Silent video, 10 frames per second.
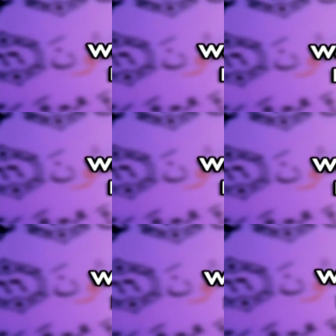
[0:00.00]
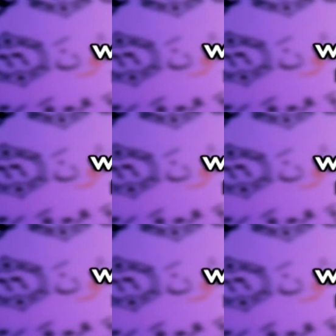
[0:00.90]

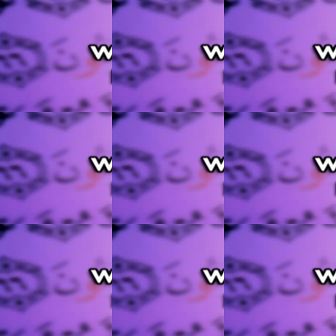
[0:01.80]
Nothing is said.